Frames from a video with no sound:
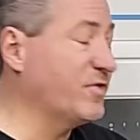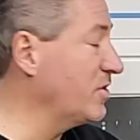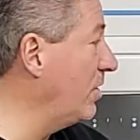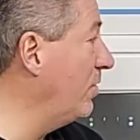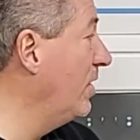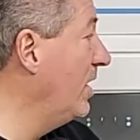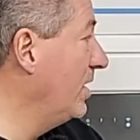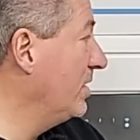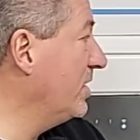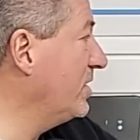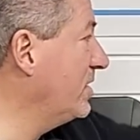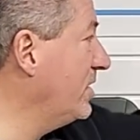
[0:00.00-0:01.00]
So
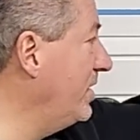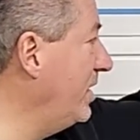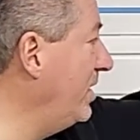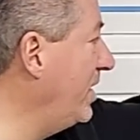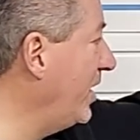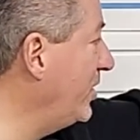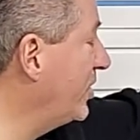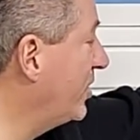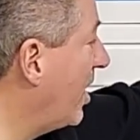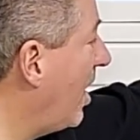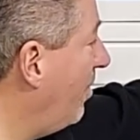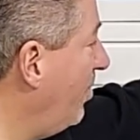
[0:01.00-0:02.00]
this is a nice
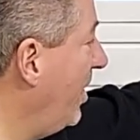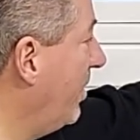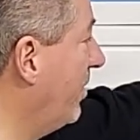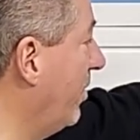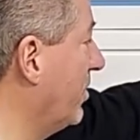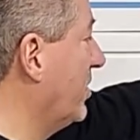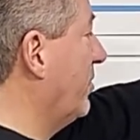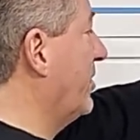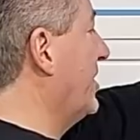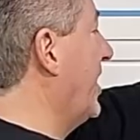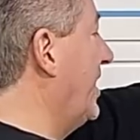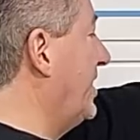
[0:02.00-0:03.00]
job here. And it also
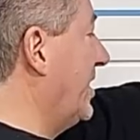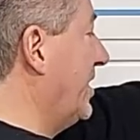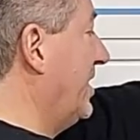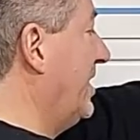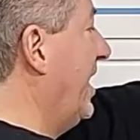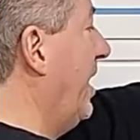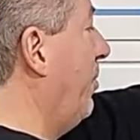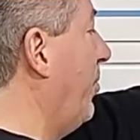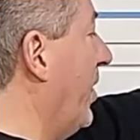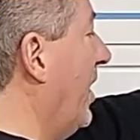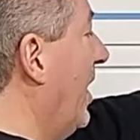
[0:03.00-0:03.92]
is nice and deep.